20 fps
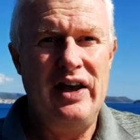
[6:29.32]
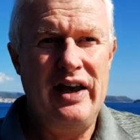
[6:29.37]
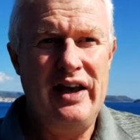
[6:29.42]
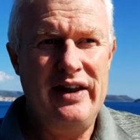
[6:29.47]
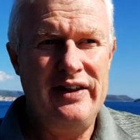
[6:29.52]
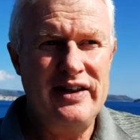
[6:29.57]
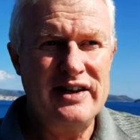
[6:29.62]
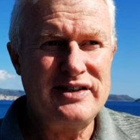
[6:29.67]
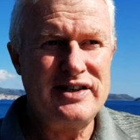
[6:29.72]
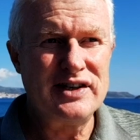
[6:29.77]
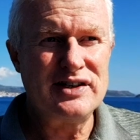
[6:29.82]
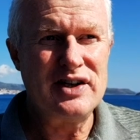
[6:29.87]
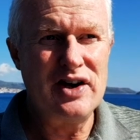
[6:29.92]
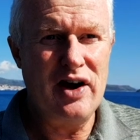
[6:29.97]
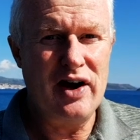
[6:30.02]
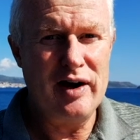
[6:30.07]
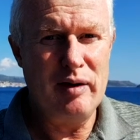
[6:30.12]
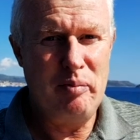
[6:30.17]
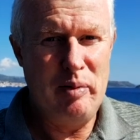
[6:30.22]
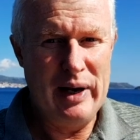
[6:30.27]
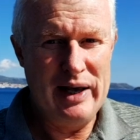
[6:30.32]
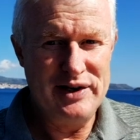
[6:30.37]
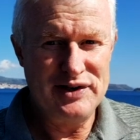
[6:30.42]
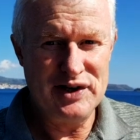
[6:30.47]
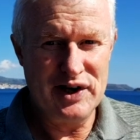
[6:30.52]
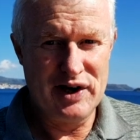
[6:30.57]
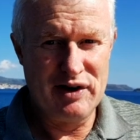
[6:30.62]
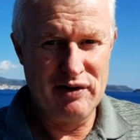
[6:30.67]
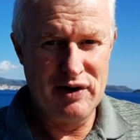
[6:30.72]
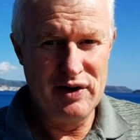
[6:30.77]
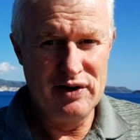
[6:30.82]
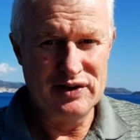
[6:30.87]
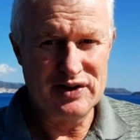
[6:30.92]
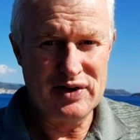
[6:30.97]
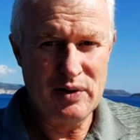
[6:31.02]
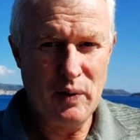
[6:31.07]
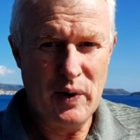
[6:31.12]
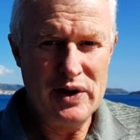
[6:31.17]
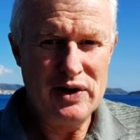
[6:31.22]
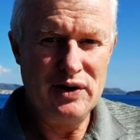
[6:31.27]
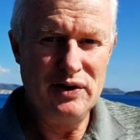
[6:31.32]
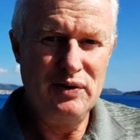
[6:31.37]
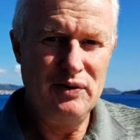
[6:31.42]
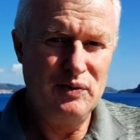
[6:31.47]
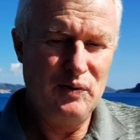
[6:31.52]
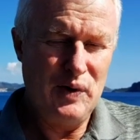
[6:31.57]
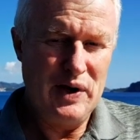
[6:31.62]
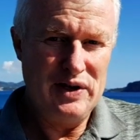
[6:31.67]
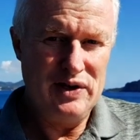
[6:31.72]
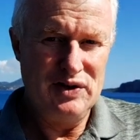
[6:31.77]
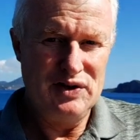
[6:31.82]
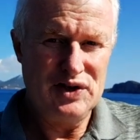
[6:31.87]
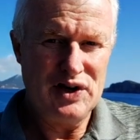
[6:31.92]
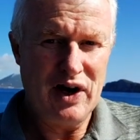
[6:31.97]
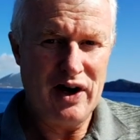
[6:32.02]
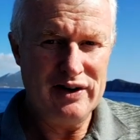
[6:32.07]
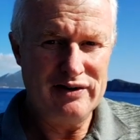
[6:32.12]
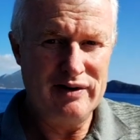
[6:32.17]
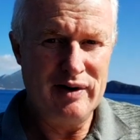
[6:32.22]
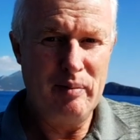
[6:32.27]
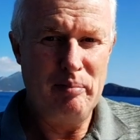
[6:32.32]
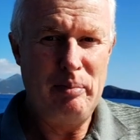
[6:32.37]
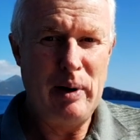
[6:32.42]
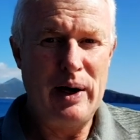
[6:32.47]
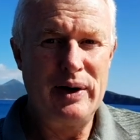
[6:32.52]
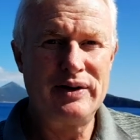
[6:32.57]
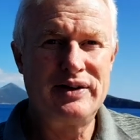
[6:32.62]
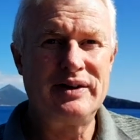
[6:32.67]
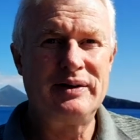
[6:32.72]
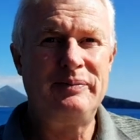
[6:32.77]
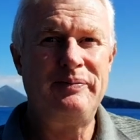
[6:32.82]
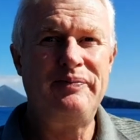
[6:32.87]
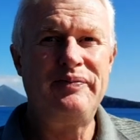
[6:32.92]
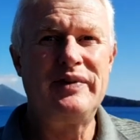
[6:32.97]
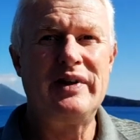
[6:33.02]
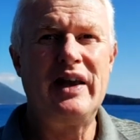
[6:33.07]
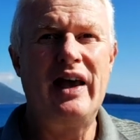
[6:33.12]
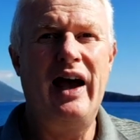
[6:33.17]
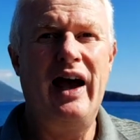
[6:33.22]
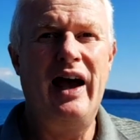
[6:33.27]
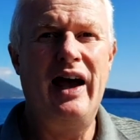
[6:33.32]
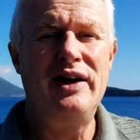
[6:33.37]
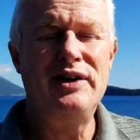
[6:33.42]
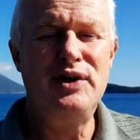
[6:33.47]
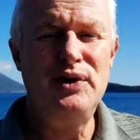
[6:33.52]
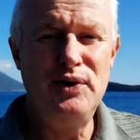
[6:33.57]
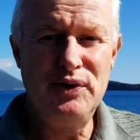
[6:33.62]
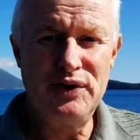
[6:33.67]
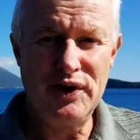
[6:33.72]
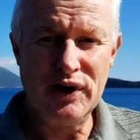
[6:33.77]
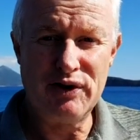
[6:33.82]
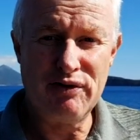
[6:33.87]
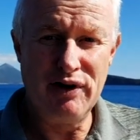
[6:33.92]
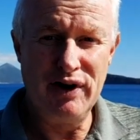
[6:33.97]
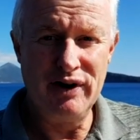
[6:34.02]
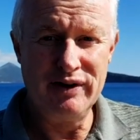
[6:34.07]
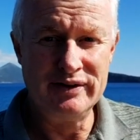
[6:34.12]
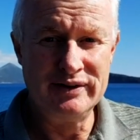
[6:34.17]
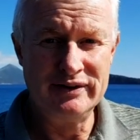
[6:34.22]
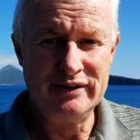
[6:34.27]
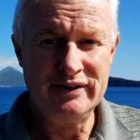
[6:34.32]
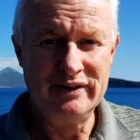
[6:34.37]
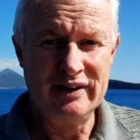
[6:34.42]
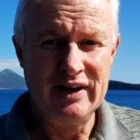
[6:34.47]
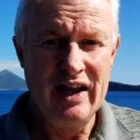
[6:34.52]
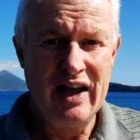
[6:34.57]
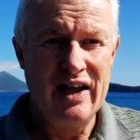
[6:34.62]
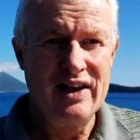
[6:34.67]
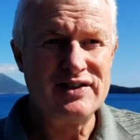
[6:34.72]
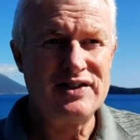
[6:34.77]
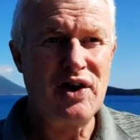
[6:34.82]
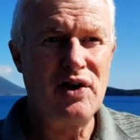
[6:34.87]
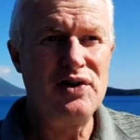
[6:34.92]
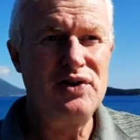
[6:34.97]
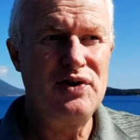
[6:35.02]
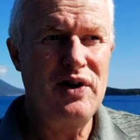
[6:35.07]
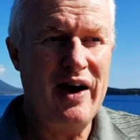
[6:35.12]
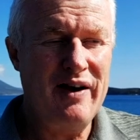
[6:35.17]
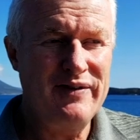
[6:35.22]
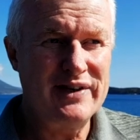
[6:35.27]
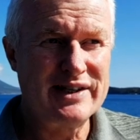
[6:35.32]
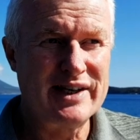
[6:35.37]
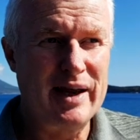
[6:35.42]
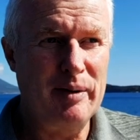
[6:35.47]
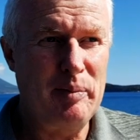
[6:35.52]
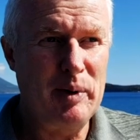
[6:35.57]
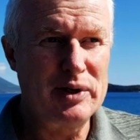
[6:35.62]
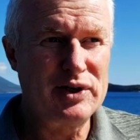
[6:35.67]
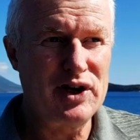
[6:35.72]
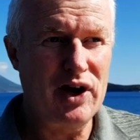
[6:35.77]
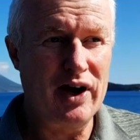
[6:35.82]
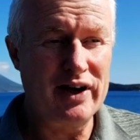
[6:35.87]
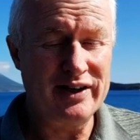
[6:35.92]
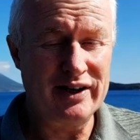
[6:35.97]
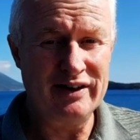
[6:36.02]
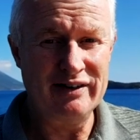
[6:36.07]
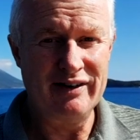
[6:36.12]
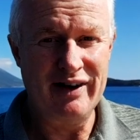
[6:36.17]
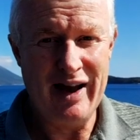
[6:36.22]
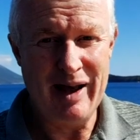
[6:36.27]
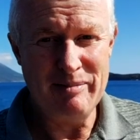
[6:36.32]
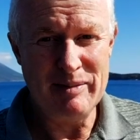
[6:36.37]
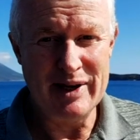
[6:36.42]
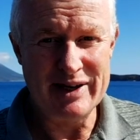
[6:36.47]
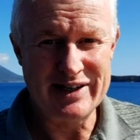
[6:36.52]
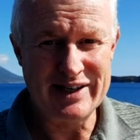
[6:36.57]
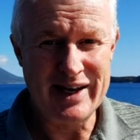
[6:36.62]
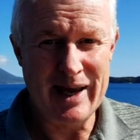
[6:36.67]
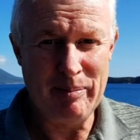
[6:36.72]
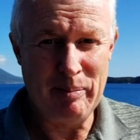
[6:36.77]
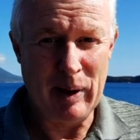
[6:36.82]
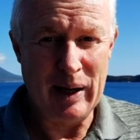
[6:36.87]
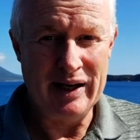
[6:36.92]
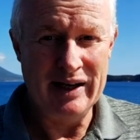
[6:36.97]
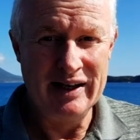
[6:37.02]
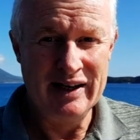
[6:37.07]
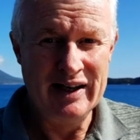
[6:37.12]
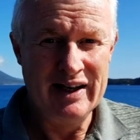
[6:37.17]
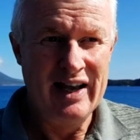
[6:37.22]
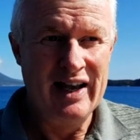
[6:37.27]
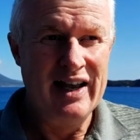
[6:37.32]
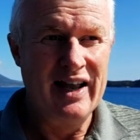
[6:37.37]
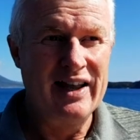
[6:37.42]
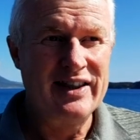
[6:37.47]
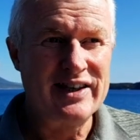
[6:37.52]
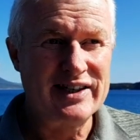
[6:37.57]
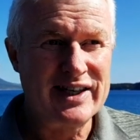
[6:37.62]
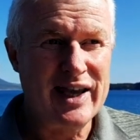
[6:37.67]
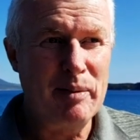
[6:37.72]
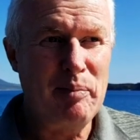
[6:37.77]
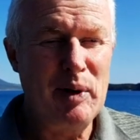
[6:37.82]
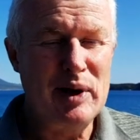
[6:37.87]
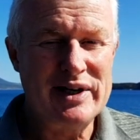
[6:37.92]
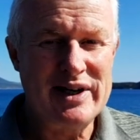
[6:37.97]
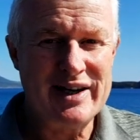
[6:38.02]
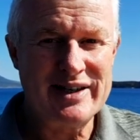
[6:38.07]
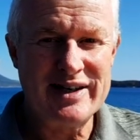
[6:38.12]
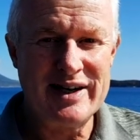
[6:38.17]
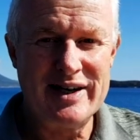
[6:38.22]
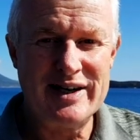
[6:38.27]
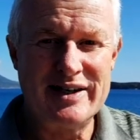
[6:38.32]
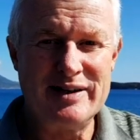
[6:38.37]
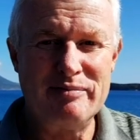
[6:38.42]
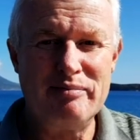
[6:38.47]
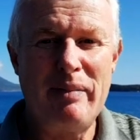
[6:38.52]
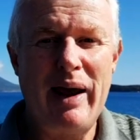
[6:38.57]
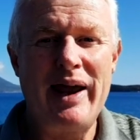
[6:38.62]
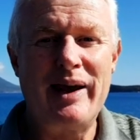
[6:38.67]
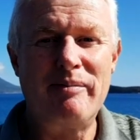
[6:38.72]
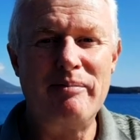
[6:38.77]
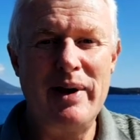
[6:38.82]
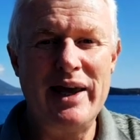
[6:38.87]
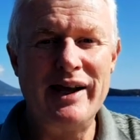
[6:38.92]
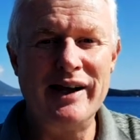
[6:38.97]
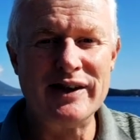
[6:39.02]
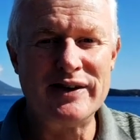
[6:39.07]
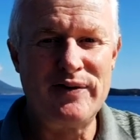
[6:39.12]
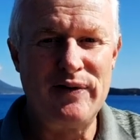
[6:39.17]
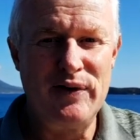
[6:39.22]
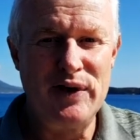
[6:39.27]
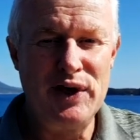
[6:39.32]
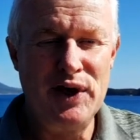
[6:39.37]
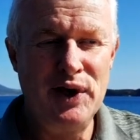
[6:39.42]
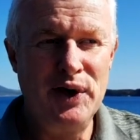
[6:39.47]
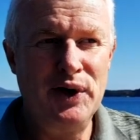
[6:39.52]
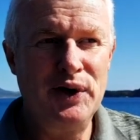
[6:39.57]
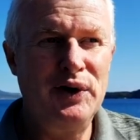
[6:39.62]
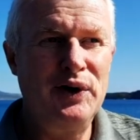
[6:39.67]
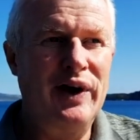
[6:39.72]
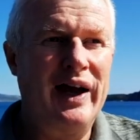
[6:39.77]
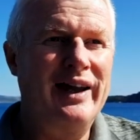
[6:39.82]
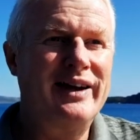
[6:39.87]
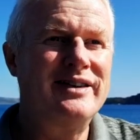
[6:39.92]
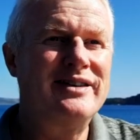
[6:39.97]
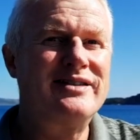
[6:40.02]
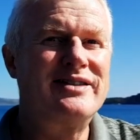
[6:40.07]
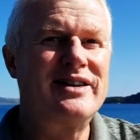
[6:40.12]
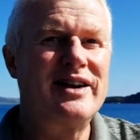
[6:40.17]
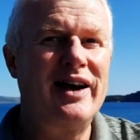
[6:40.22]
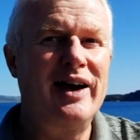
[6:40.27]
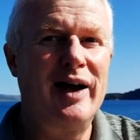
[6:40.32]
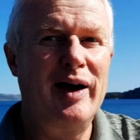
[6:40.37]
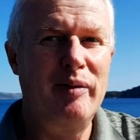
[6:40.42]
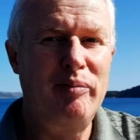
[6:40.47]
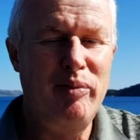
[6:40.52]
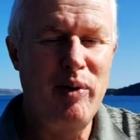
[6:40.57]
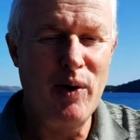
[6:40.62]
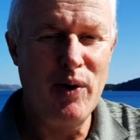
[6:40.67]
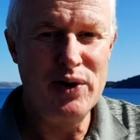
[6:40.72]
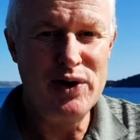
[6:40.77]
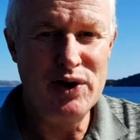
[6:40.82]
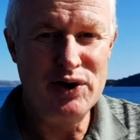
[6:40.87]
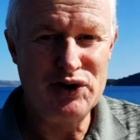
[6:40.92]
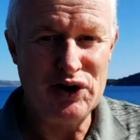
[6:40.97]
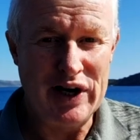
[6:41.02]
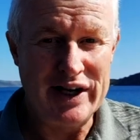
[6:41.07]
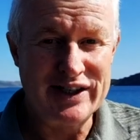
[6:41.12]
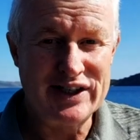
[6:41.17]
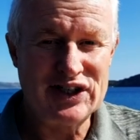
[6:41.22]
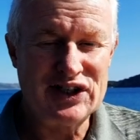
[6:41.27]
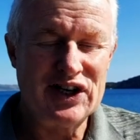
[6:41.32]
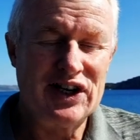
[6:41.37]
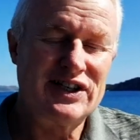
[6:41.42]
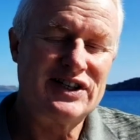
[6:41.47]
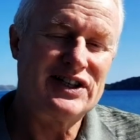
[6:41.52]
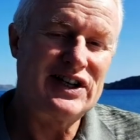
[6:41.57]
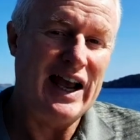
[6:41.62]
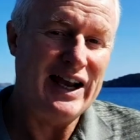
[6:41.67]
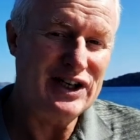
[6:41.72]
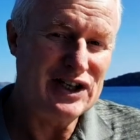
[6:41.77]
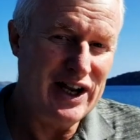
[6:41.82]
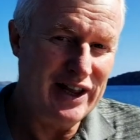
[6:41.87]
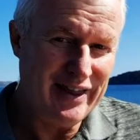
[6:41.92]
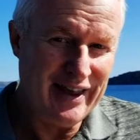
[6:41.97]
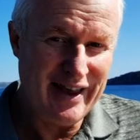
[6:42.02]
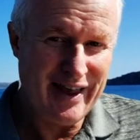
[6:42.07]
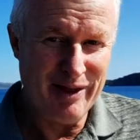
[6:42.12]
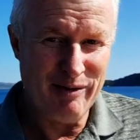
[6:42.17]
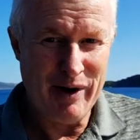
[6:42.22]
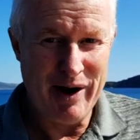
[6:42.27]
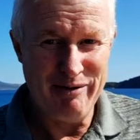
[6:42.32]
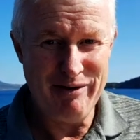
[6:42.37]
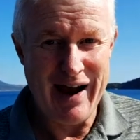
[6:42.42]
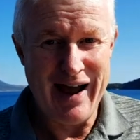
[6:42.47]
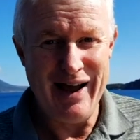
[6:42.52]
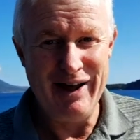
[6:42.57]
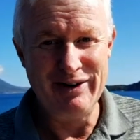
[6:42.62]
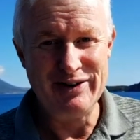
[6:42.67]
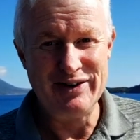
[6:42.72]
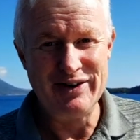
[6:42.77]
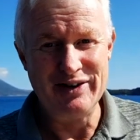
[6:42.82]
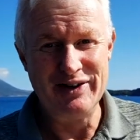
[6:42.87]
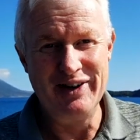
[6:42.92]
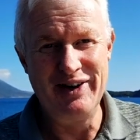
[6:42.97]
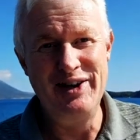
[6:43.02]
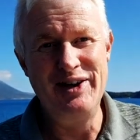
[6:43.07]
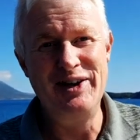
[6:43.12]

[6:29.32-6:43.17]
this is not a pleasure cruise. So when you when you charter a boat, uh, you the crew. So you have a skipper charter. I'm the skipper, the skipper doesn't make meals for you and uh, pour you drinks. It's actually the other way around.